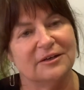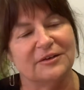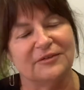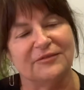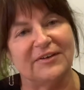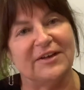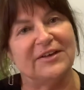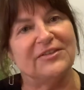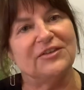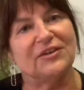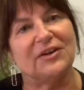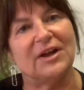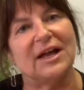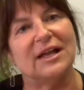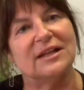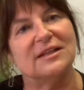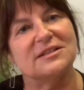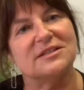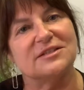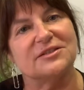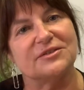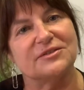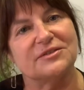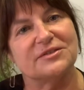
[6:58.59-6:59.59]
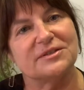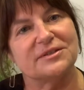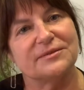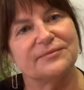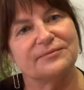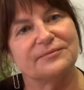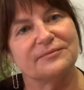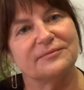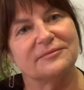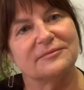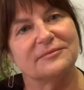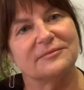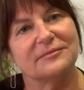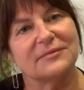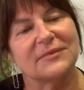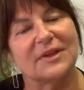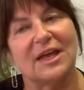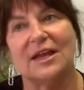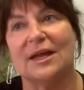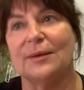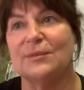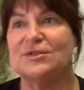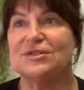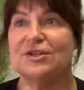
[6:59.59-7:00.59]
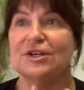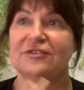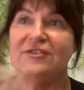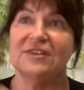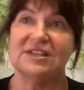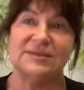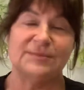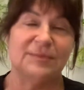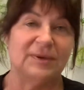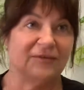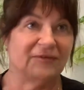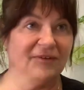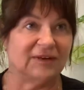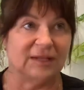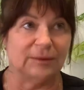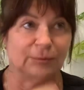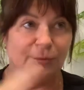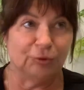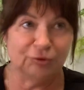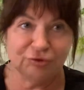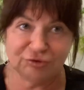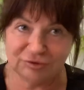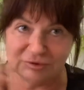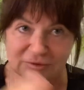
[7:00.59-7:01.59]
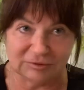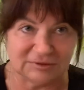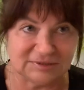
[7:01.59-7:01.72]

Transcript: find their answers. I'm sorry for this being very emotional